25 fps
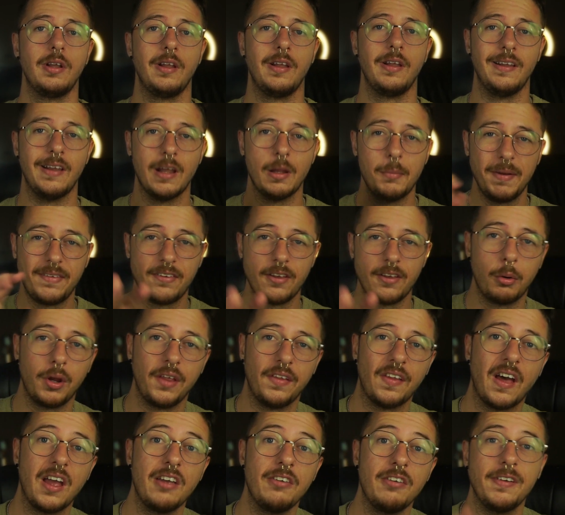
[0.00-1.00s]
Let me tell you
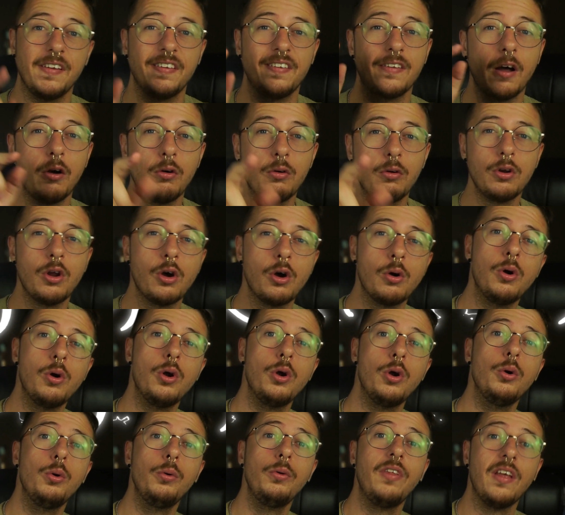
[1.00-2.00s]
that if you don't know
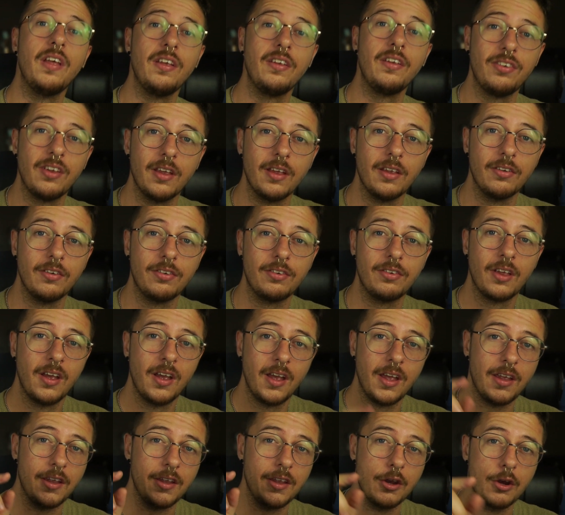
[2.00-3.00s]
who this is,
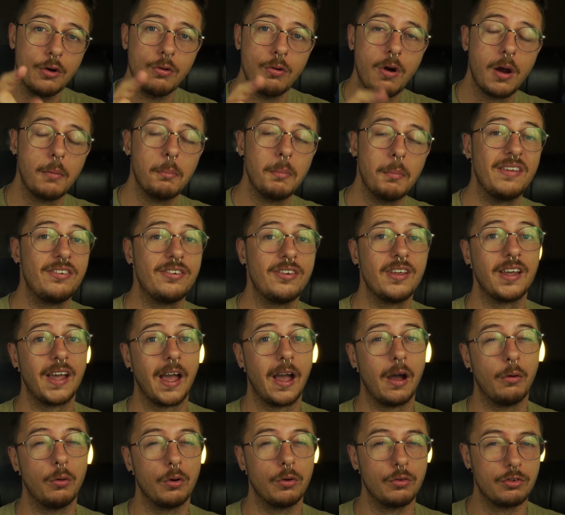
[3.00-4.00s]
you are missing
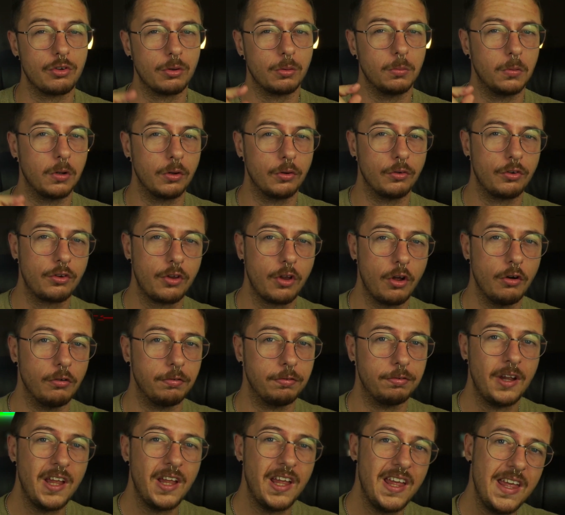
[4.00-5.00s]
out on some good
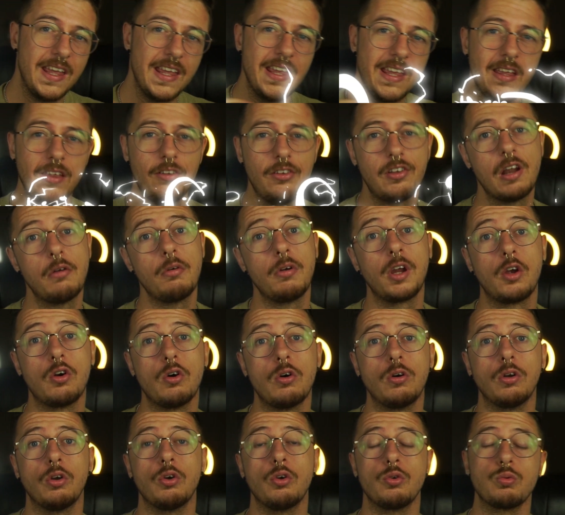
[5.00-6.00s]
stuff. He is Larry
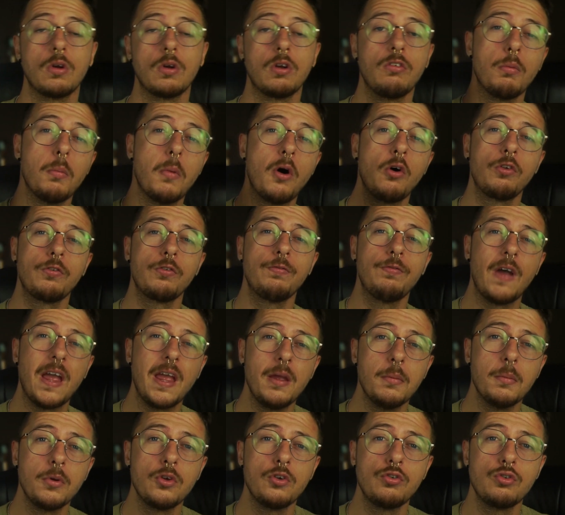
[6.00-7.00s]
Cornos, one of the most
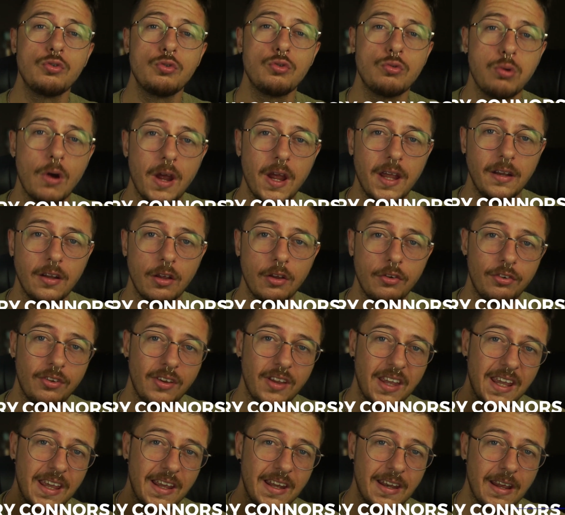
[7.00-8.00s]
famous traders
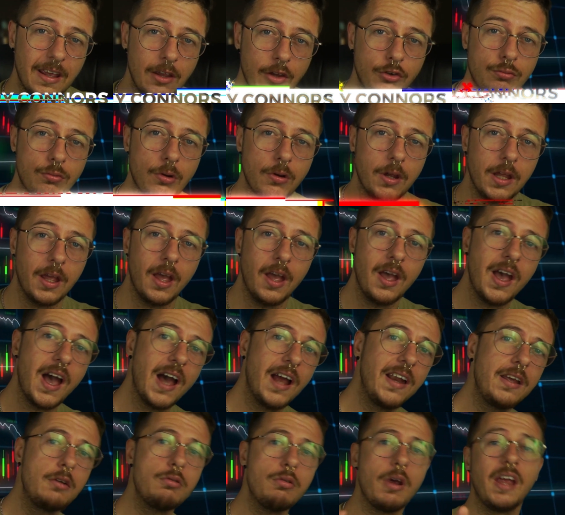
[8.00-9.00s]
in history,
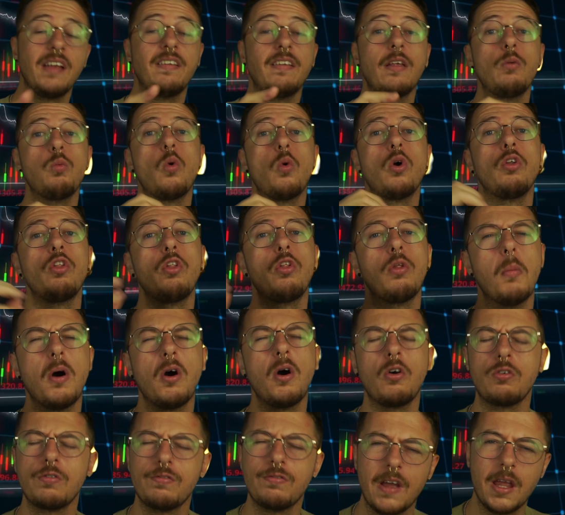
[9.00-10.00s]
and he created one of the
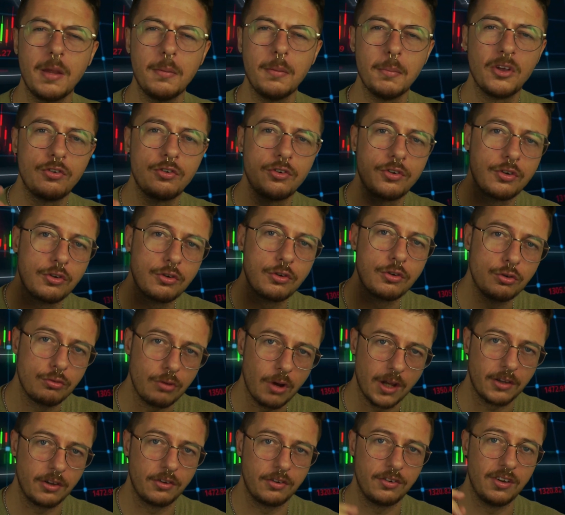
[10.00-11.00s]
most famous
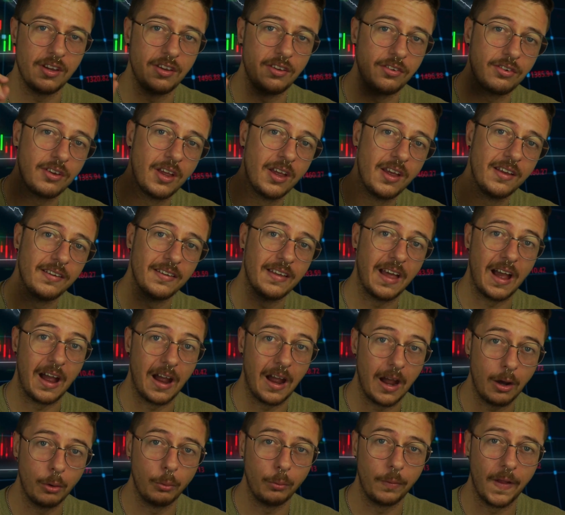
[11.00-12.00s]
strategies that are
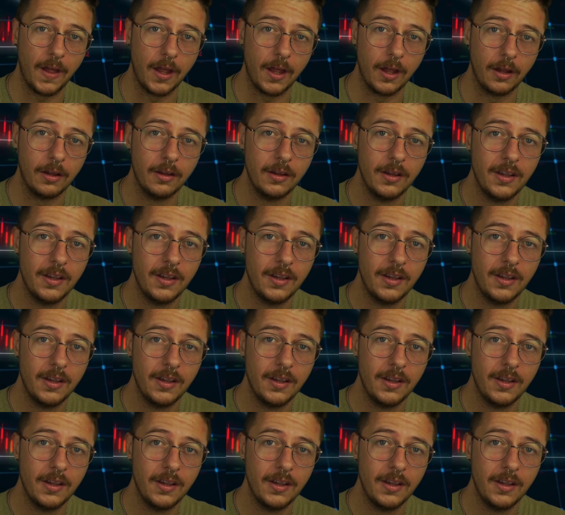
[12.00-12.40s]
out there,